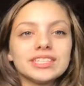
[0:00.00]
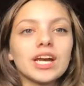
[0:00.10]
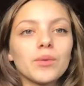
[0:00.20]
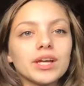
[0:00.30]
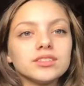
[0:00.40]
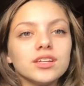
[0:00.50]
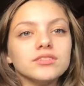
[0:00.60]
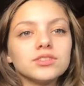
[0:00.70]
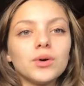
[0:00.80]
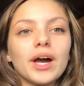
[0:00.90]
DIY
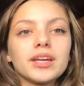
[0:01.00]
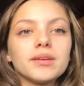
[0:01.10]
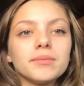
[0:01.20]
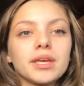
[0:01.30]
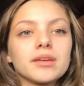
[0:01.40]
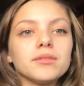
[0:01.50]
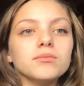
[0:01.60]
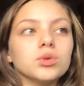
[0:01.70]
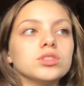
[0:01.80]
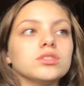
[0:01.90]
stuff, so I can make
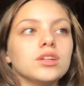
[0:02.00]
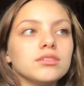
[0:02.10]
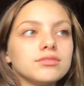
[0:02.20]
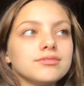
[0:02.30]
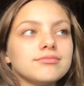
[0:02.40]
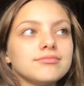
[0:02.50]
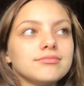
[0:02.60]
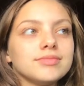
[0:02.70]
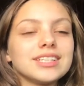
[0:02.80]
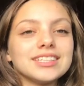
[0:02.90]
more stuff,
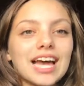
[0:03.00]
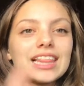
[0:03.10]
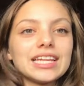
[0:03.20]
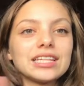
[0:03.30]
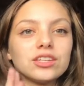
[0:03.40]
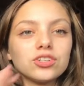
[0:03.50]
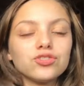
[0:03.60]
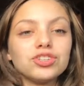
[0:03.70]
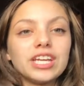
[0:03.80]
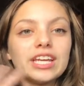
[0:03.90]
because I like the
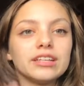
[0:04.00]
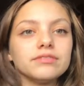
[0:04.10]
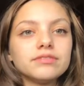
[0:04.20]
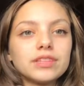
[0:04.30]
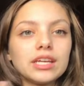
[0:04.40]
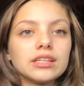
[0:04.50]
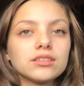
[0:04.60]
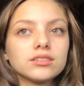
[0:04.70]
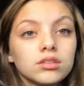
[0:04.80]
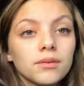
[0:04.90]
creative
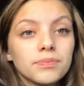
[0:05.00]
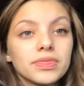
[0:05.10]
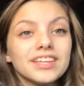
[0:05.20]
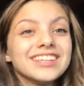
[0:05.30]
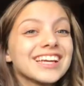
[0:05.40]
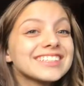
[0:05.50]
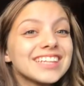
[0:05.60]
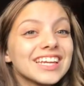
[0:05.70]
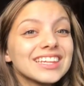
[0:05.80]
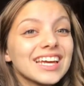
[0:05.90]
things. The next
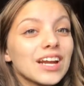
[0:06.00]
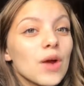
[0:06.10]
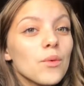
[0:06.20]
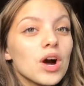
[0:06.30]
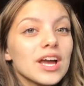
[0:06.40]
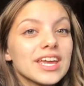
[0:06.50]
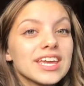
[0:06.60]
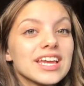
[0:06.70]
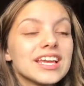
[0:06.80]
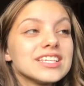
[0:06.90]
thing that I want
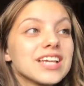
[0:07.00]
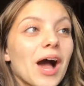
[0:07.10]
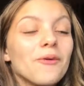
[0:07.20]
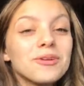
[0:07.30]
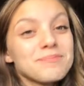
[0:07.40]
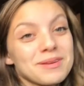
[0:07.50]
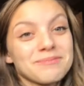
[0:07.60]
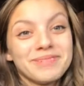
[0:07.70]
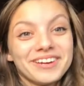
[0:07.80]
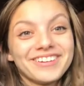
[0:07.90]
is, I want a
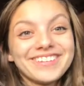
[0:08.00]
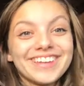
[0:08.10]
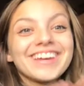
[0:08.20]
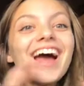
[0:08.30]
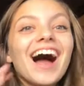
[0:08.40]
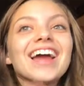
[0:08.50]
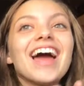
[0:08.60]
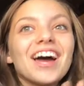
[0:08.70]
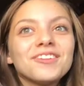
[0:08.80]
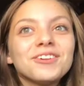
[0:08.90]
big bear. Like, I
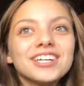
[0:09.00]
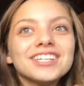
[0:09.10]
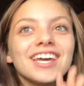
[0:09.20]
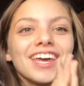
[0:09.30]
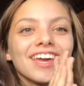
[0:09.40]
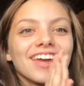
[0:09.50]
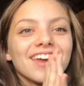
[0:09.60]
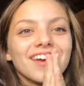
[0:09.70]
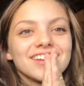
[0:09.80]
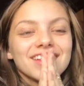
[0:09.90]
had one
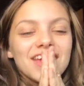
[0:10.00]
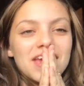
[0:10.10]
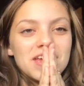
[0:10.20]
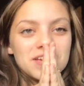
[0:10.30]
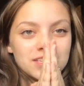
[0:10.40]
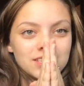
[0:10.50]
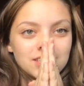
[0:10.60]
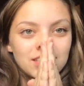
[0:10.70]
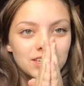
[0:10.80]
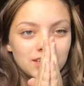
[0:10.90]
and it's
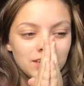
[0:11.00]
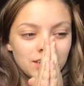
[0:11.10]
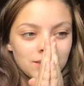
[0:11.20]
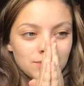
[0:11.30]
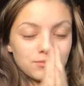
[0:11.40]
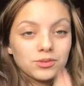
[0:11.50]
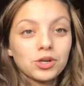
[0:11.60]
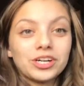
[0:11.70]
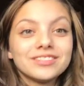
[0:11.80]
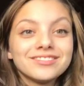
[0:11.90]

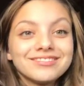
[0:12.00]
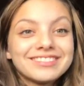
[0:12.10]
gone.